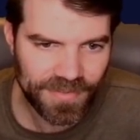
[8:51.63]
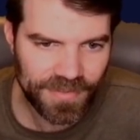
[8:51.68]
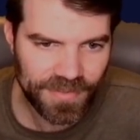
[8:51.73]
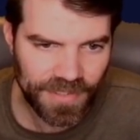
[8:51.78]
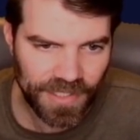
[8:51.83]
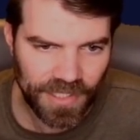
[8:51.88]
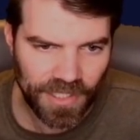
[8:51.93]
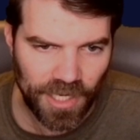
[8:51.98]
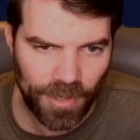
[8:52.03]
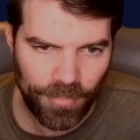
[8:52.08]

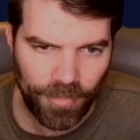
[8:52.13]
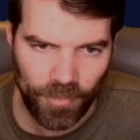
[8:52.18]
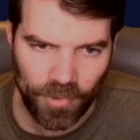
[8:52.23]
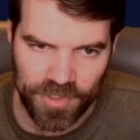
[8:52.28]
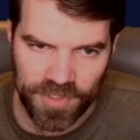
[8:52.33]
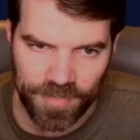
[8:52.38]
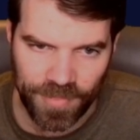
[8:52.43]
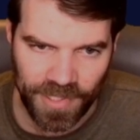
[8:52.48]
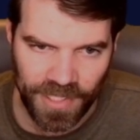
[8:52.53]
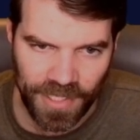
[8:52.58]
Need a couple more
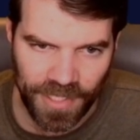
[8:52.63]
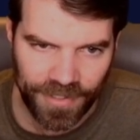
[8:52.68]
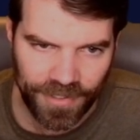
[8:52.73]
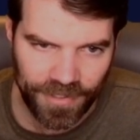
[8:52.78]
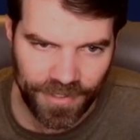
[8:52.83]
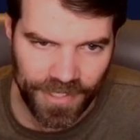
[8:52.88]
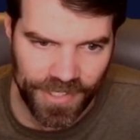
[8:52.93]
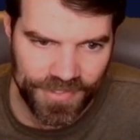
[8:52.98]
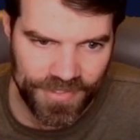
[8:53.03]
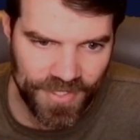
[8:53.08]
speed on
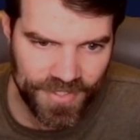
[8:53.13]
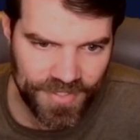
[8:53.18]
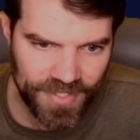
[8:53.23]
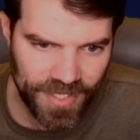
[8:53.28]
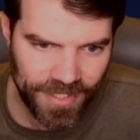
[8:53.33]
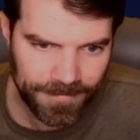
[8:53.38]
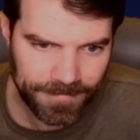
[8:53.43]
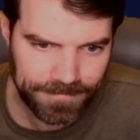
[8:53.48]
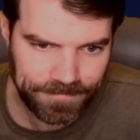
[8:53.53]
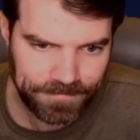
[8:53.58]
her, as I
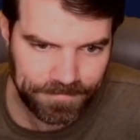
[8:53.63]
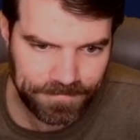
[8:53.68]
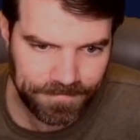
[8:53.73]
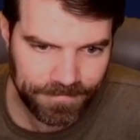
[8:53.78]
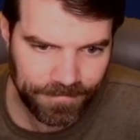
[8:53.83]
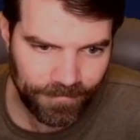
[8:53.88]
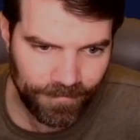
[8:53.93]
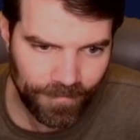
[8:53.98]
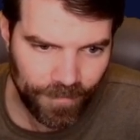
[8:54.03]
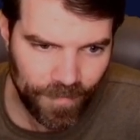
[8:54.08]
said.
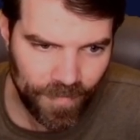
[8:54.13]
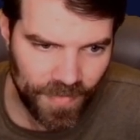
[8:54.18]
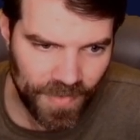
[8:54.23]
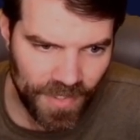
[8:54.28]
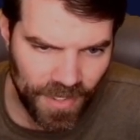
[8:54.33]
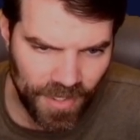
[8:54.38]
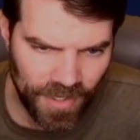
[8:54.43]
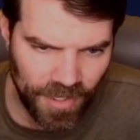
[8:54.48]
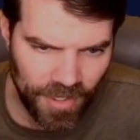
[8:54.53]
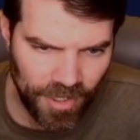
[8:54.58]

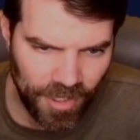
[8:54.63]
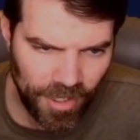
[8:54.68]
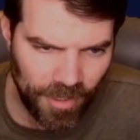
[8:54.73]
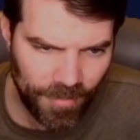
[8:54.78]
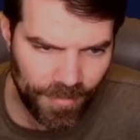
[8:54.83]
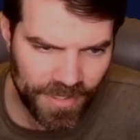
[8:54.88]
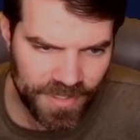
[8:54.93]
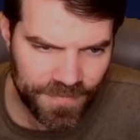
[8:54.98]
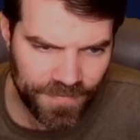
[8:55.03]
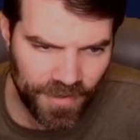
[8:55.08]

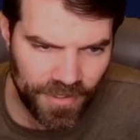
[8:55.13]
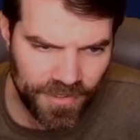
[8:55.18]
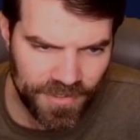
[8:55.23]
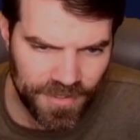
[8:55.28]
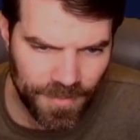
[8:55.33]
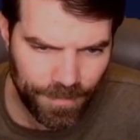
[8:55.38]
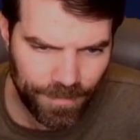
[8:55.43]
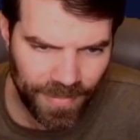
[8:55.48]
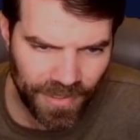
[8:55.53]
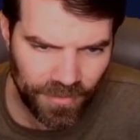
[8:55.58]
As far as
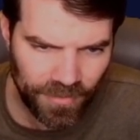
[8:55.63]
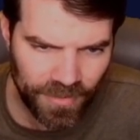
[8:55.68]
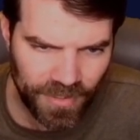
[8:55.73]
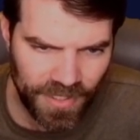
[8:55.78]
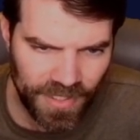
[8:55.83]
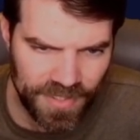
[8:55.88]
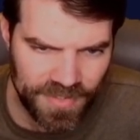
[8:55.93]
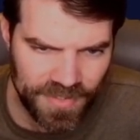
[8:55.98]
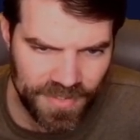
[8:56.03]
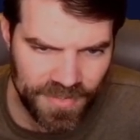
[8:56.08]

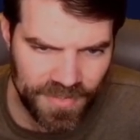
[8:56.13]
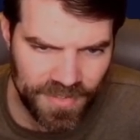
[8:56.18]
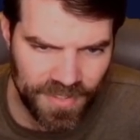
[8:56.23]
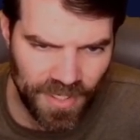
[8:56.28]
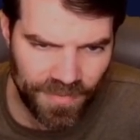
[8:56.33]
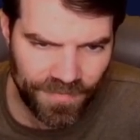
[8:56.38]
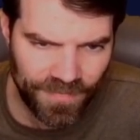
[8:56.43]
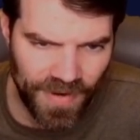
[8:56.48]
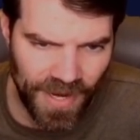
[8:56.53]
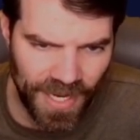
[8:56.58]
abilities and
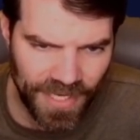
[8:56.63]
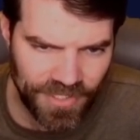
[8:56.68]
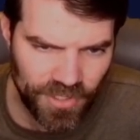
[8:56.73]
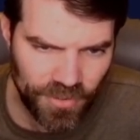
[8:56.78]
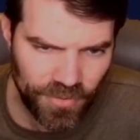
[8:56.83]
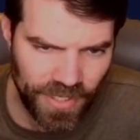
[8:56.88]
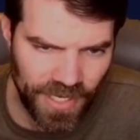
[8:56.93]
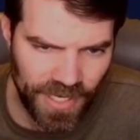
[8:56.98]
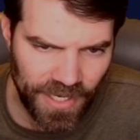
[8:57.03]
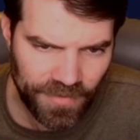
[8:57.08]
stuff, I
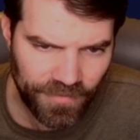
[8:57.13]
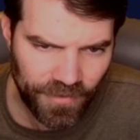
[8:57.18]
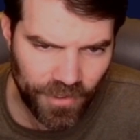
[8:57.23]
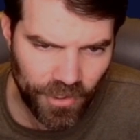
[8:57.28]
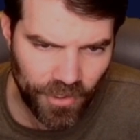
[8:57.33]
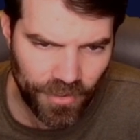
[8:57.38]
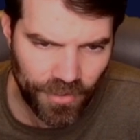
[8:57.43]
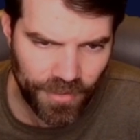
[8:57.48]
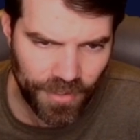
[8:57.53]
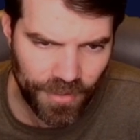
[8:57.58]
do have
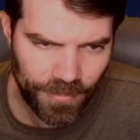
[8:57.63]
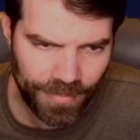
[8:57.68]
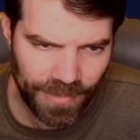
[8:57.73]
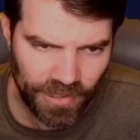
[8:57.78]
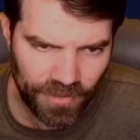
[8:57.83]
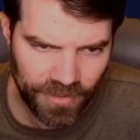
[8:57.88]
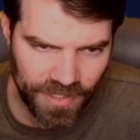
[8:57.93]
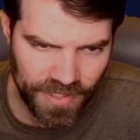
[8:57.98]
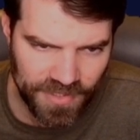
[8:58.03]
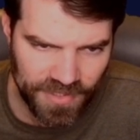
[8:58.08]
her
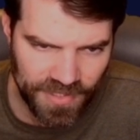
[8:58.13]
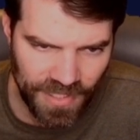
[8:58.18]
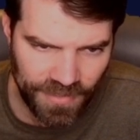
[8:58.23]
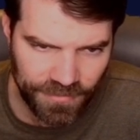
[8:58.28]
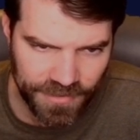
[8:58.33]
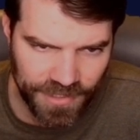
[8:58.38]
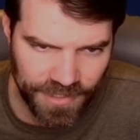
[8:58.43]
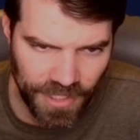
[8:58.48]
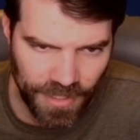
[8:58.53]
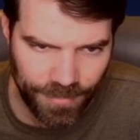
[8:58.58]
abilities
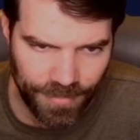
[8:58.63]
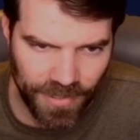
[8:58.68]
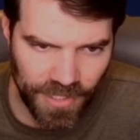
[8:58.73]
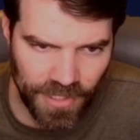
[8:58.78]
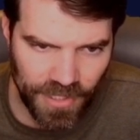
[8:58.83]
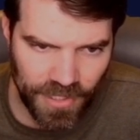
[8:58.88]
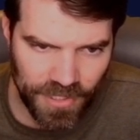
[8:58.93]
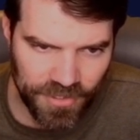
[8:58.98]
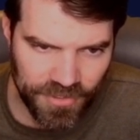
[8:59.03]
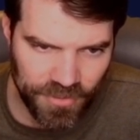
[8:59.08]
leveled up
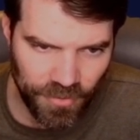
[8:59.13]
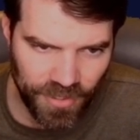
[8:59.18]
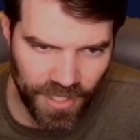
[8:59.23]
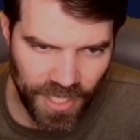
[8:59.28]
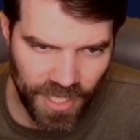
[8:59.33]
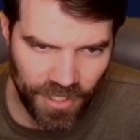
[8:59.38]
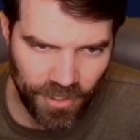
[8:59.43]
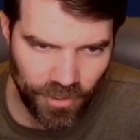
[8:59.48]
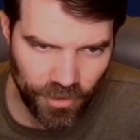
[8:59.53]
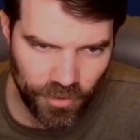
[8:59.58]
so
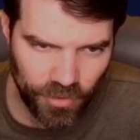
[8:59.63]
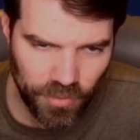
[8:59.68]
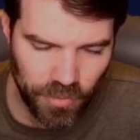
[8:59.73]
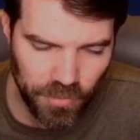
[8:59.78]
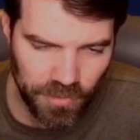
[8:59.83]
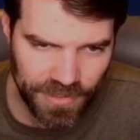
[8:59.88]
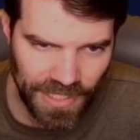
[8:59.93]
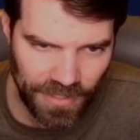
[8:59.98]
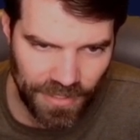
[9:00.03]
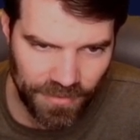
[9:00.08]
that her
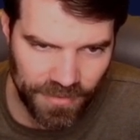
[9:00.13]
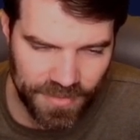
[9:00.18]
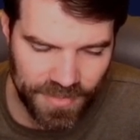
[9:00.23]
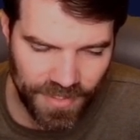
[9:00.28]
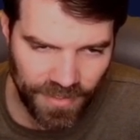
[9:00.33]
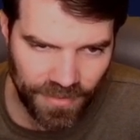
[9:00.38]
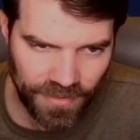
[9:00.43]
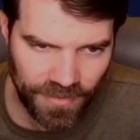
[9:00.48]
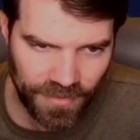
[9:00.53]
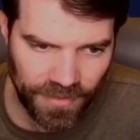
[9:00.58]
cooldown is
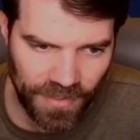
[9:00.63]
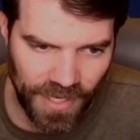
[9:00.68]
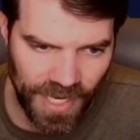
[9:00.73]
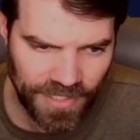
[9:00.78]
here.